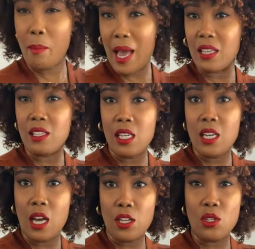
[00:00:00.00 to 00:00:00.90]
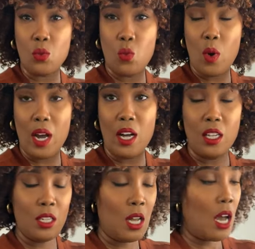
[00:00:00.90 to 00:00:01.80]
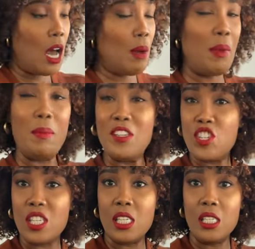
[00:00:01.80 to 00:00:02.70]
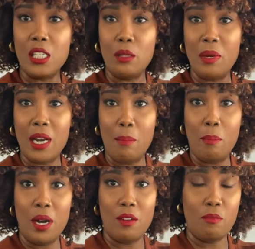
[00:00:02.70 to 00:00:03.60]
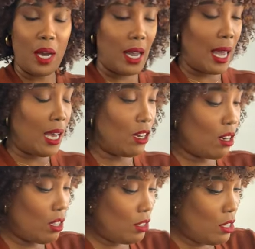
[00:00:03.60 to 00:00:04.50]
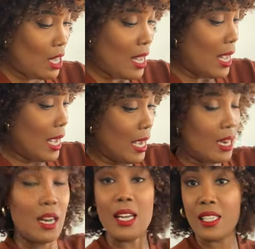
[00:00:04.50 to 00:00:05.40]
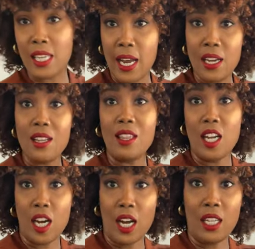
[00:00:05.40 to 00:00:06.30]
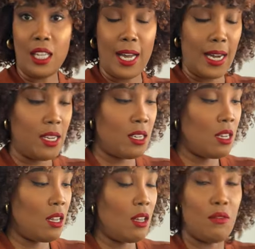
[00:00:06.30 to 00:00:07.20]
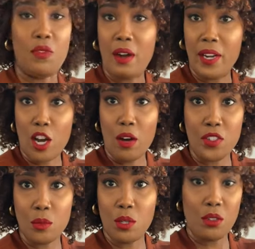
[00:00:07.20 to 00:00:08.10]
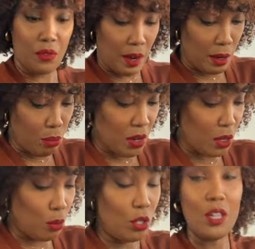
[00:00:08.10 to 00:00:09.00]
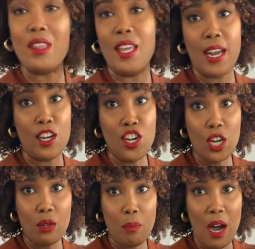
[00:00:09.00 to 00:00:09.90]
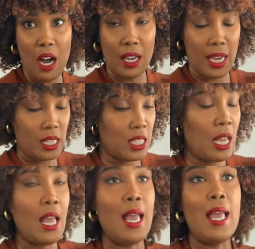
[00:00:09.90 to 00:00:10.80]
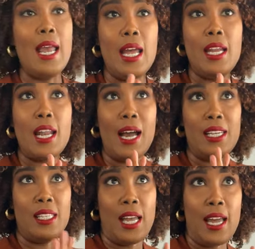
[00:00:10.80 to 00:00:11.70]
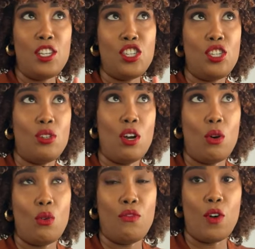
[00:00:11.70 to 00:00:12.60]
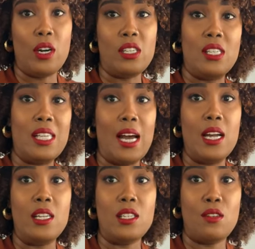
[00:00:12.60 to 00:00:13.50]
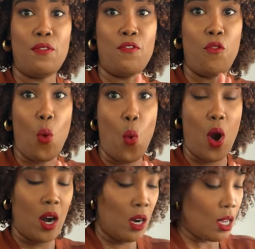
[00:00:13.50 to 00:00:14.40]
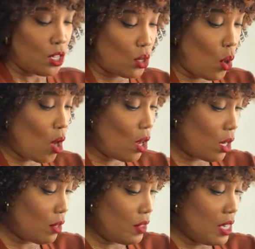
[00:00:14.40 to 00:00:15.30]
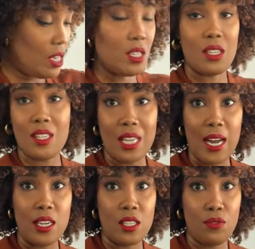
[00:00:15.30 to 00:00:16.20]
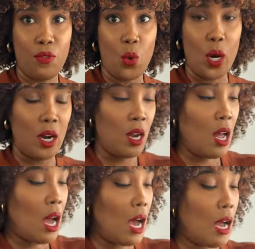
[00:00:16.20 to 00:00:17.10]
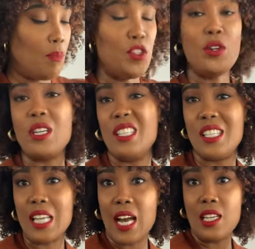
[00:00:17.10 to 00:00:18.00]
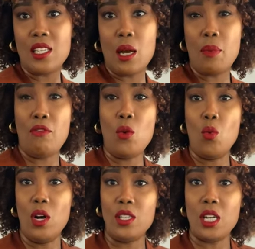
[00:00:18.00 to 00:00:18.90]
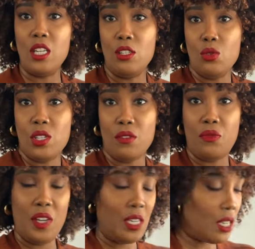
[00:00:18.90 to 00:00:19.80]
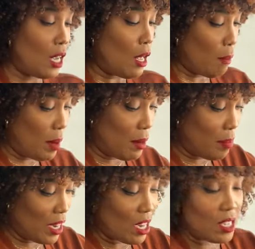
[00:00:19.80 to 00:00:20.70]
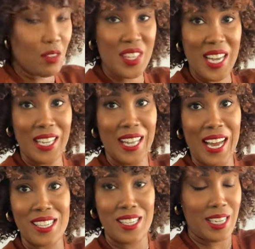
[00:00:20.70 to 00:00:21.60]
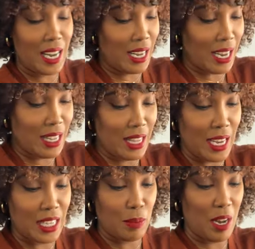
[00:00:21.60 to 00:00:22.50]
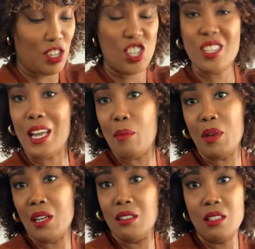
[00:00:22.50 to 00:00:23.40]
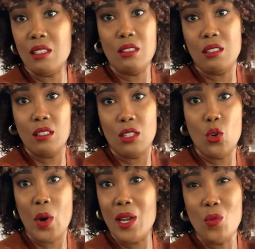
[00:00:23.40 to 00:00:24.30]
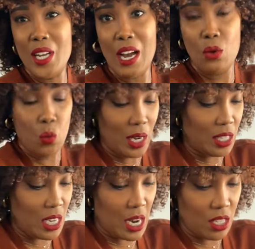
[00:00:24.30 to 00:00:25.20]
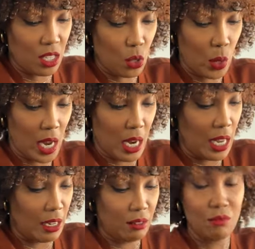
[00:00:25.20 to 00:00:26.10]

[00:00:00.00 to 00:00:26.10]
maxi as well, maybe just a little bit above my ankle. And I say they are lined, very comfortable, very breathable. There are no pockets. And I tend to go for a size 4. So all of these are size 4. You can size up if you want a looser feet. But because of the elastic and the expansion, I mean, going down one size is okay. Like,